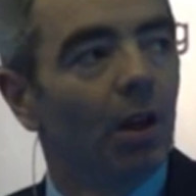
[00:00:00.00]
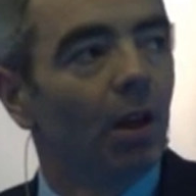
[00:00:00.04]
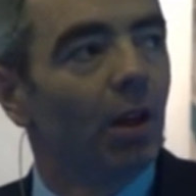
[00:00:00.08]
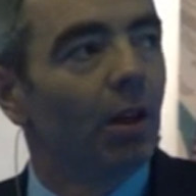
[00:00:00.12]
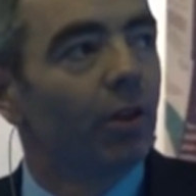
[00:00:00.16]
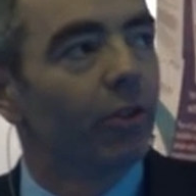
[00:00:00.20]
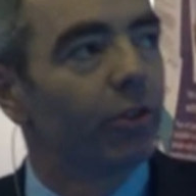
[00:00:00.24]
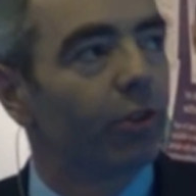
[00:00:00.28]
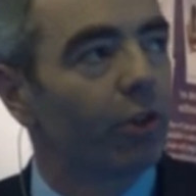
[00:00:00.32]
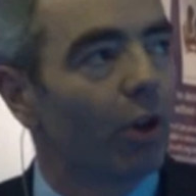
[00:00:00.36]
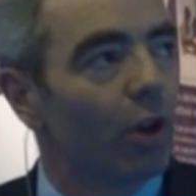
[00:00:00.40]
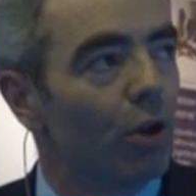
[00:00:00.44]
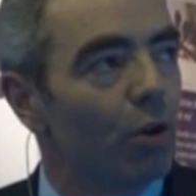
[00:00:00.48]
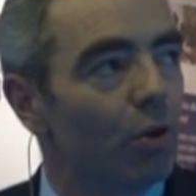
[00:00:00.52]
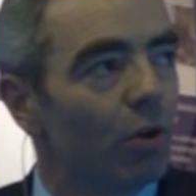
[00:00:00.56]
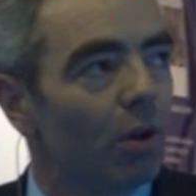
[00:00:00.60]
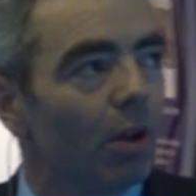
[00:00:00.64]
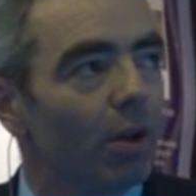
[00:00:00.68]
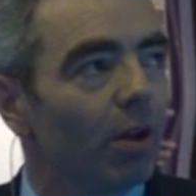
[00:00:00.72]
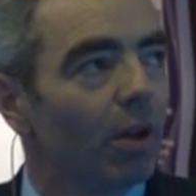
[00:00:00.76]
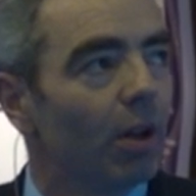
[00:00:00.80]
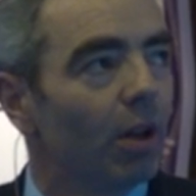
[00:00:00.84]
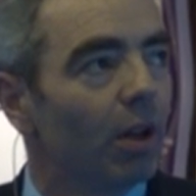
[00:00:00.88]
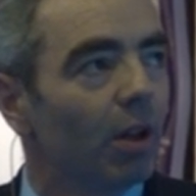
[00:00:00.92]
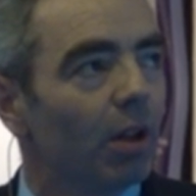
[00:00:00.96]
So
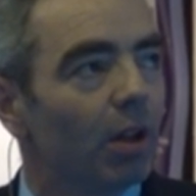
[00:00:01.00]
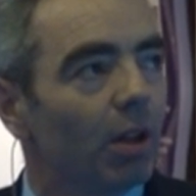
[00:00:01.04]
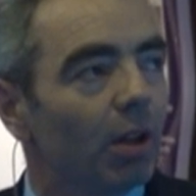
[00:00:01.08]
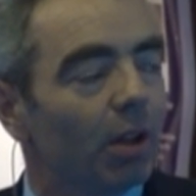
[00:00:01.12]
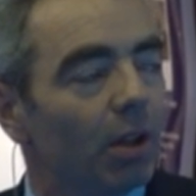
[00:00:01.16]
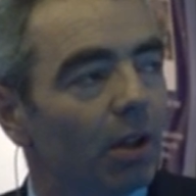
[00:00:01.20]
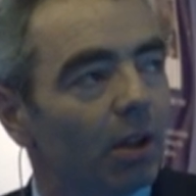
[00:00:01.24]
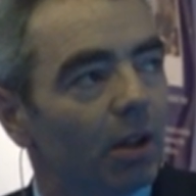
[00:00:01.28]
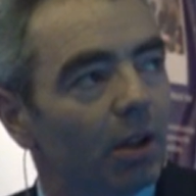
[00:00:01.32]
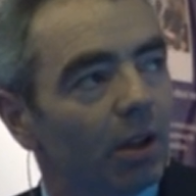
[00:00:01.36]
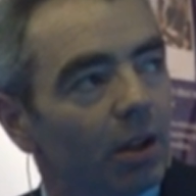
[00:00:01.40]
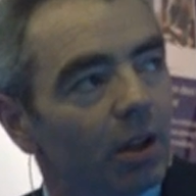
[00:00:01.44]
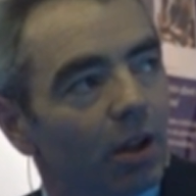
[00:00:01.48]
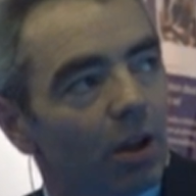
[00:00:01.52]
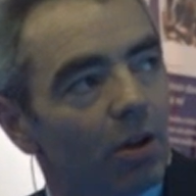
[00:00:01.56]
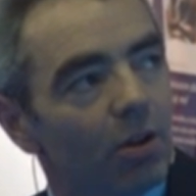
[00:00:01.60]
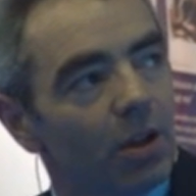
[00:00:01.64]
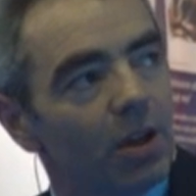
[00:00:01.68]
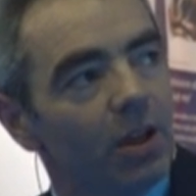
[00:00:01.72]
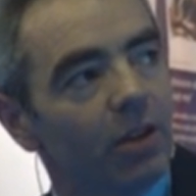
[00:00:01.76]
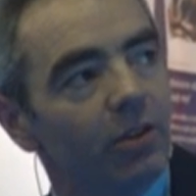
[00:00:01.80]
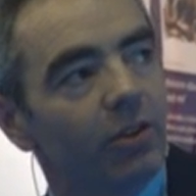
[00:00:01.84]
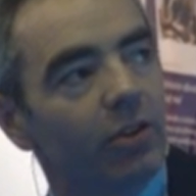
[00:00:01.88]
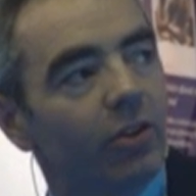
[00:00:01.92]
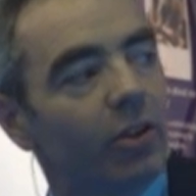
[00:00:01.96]
going
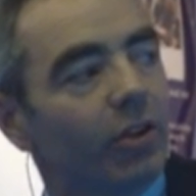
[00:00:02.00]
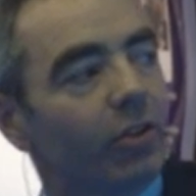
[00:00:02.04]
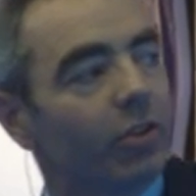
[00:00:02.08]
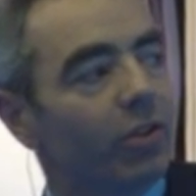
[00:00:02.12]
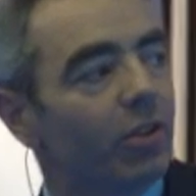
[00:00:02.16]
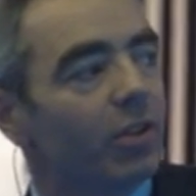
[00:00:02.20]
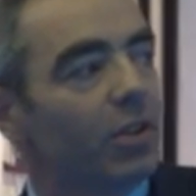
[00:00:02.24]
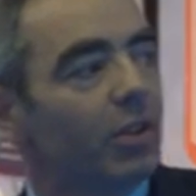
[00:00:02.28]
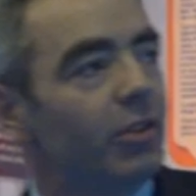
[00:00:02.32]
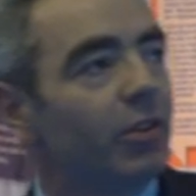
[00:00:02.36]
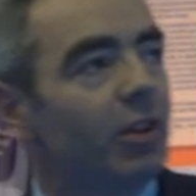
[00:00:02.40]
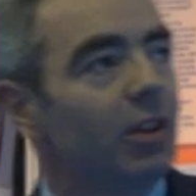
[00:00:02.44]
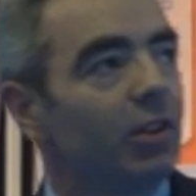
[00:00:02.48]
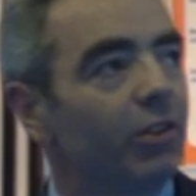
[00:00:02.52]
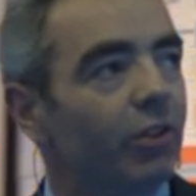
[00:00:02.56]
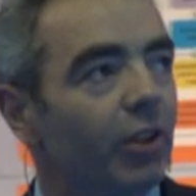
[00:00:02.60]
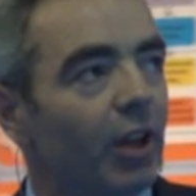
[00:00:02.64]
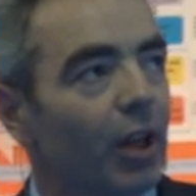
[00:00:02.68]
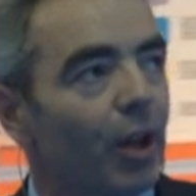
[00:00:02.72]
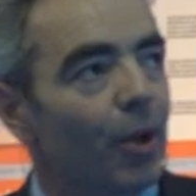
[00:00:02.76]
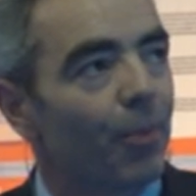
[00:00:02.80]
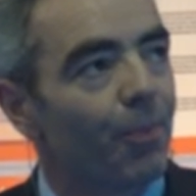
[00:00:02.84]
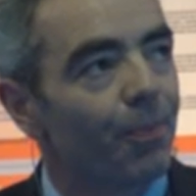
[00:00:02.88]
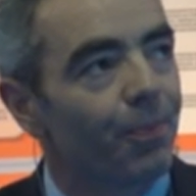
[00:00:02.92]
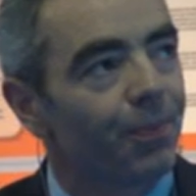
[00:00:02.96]
into this in the
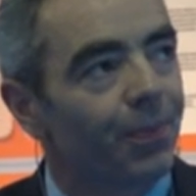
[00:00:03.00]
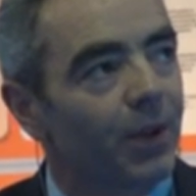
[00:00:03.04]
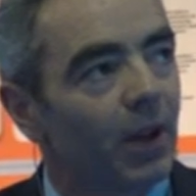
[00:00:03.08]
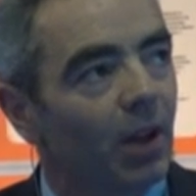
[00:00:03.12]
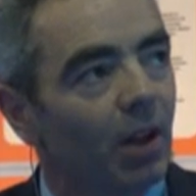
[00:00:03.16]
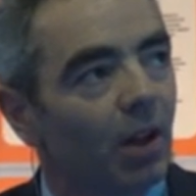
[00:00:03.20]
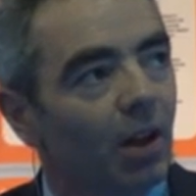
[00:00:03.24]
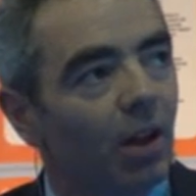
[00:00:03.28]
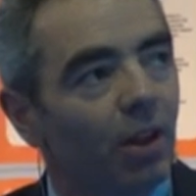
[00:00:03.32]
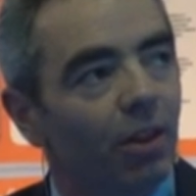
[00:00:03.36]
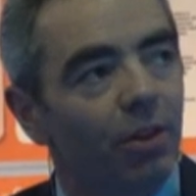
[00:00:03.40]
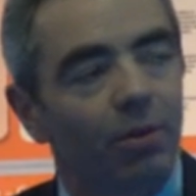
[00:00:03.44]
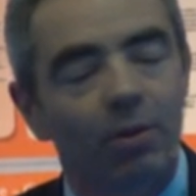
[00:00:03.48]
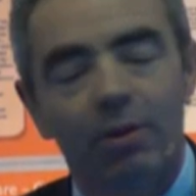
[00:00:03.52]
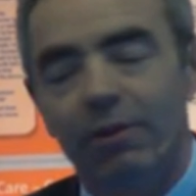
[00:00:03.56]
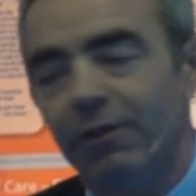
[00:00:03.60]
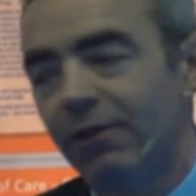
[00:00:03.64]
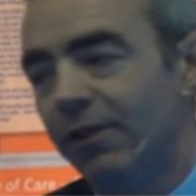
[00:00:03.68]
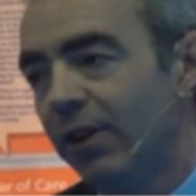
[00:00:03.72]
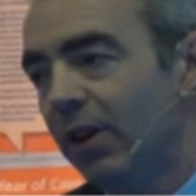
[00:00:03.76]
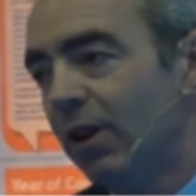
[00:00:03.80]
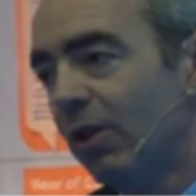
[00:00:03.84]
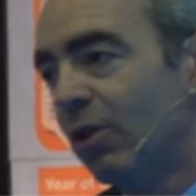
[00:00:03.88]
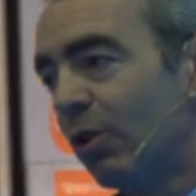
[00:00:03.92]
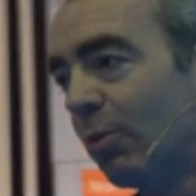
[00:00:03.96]
detail, the
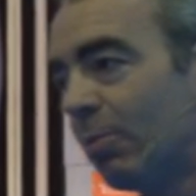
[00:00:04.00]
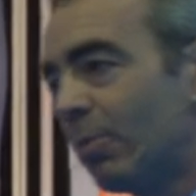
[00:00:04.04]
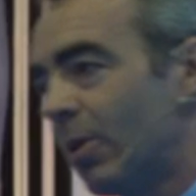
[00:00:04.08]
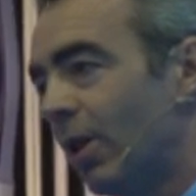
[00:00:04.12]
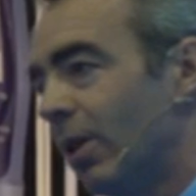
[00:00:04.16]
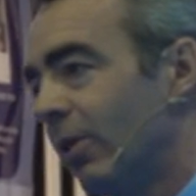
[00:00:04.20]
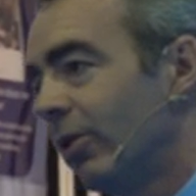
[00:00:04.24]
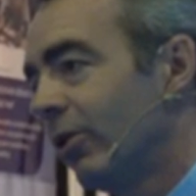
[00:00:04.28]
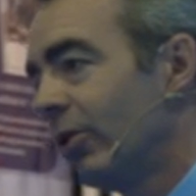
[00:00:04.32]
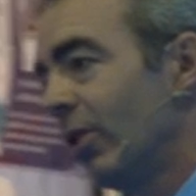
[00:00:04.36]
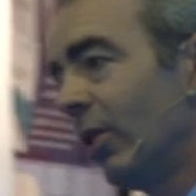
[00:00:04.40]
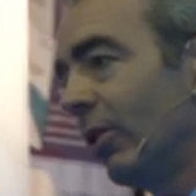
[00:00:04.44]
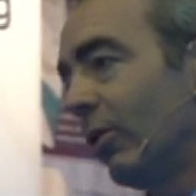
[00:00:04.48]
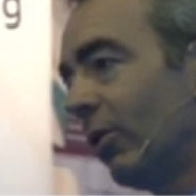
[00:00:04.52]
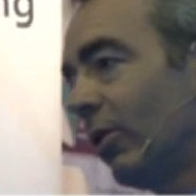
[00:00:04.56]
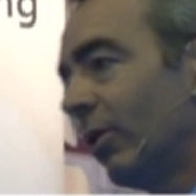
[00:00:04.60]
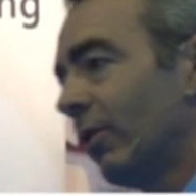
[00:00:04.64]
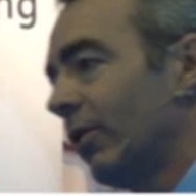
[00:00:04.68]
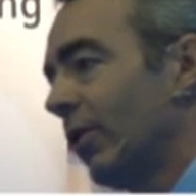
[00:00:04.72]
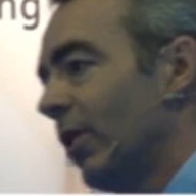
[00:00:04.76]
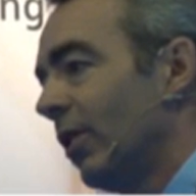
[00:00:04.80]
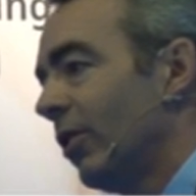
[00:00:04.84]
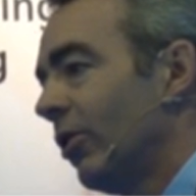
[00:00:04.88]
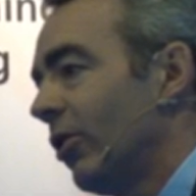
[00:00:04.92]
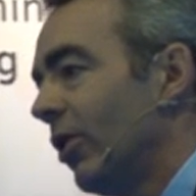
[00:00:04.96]
referral process, the
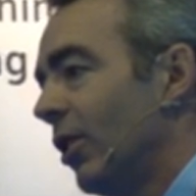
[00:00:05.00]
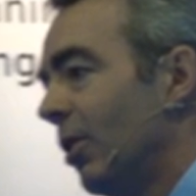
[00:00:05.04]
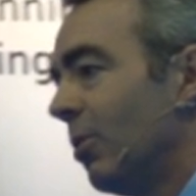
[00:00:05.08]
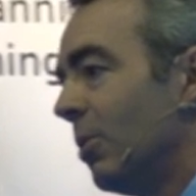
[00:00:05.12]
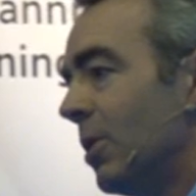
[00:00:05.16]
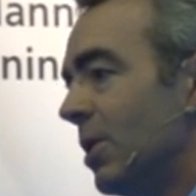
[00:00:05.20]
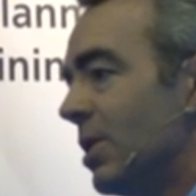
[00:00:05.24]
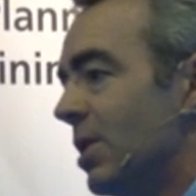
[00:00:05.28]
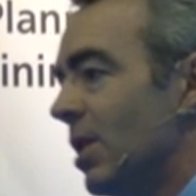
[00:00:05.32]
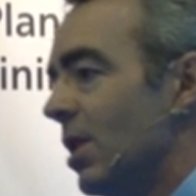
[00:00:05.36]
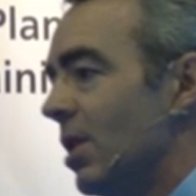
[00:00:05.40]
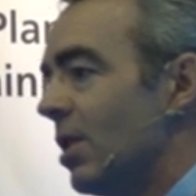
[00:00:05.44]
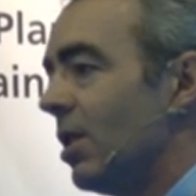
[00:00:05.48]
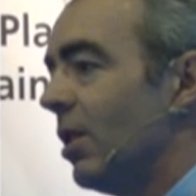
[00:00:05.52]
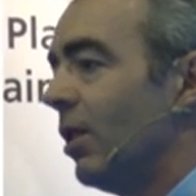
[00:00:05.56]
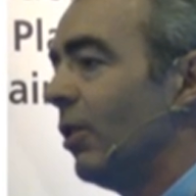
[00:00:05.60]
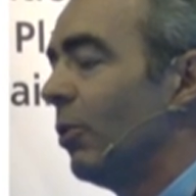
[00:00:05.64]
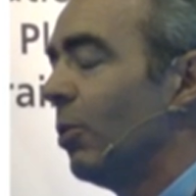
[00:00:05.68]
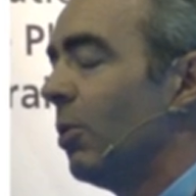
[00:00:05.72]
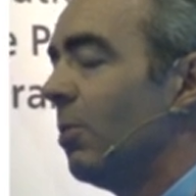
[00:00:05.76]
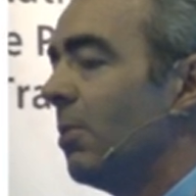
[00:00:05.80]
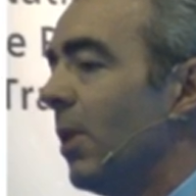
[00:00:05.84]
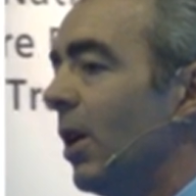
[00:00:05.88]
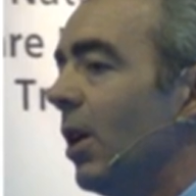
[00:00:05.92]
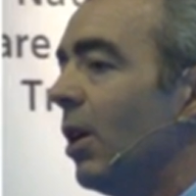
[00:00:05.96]
first thing we did is
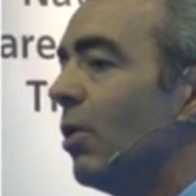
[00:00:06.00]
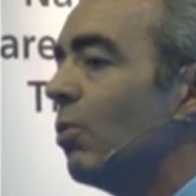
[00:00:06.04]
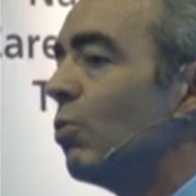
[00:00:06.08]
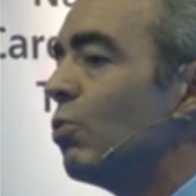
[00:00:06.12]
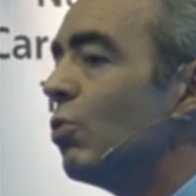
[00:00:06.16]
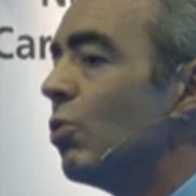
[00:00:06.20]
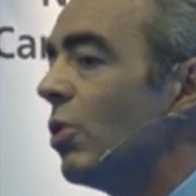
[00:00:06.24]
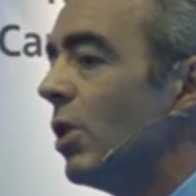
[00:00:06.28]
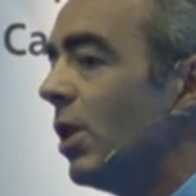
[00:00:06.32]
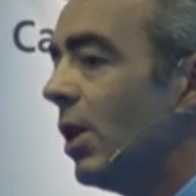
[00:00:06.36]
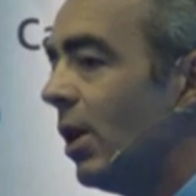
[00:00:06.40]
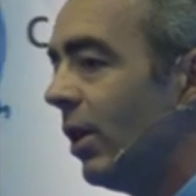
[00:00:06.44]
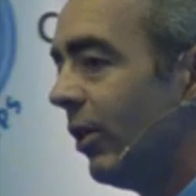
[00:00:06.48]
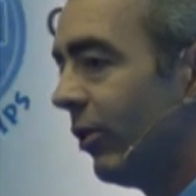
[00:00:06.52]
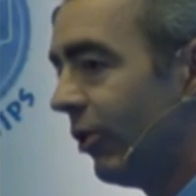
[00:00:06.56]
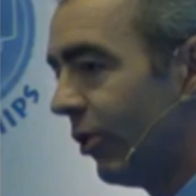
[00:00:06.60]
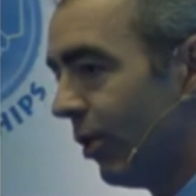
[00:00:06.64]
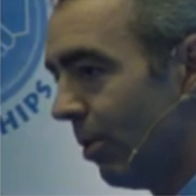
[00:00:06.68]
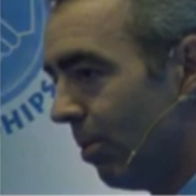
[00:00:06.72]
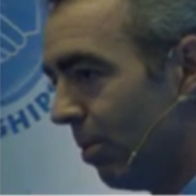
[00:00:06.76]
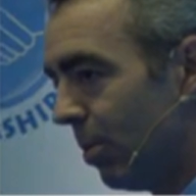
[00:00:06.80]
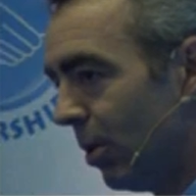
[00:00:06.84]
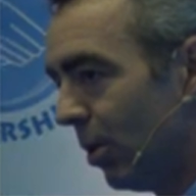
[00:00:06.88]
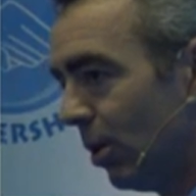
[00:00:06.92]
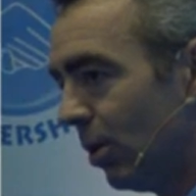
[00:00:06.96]
we made it really
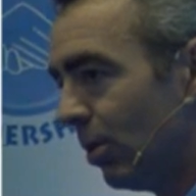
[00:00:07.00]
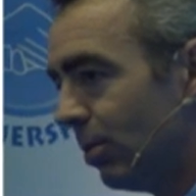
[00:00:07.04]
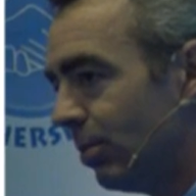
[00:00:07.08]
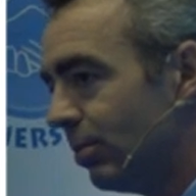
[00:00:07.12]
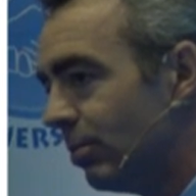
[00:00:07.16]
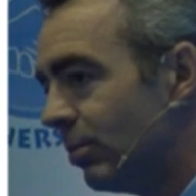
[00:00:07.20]
simple